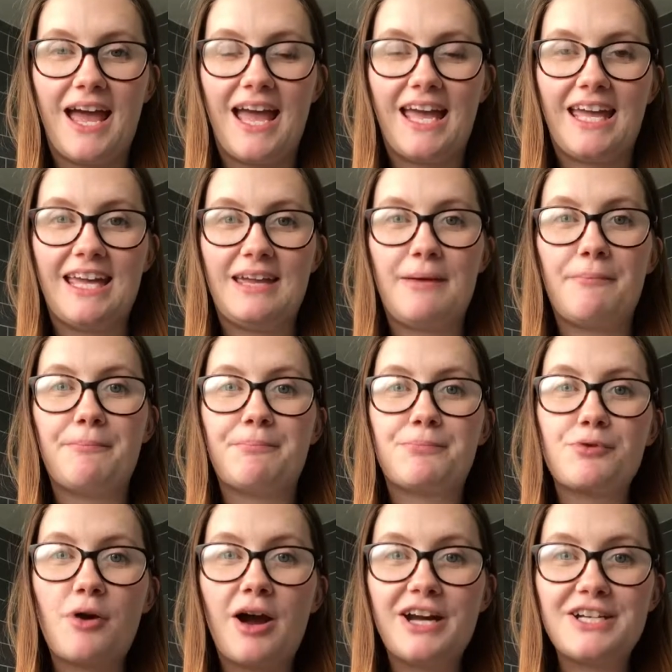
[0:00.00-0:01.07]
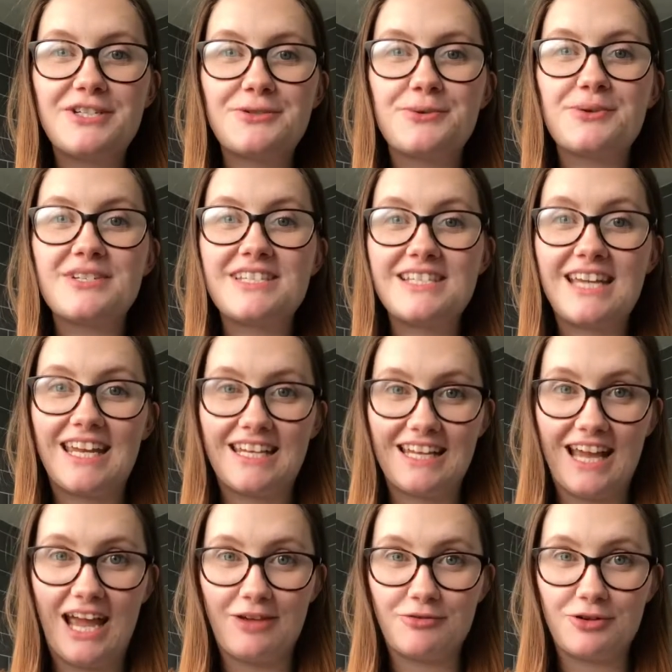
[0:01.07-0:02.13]
a bridal
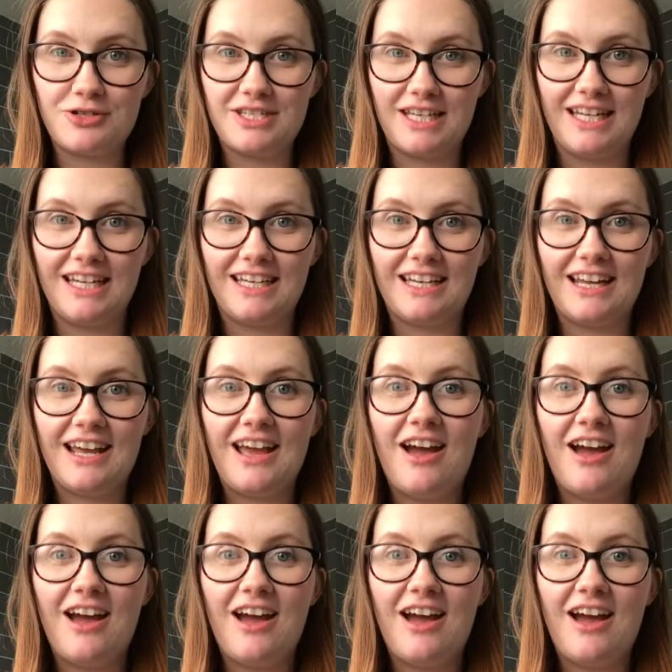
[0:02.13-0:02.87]
skincare routine.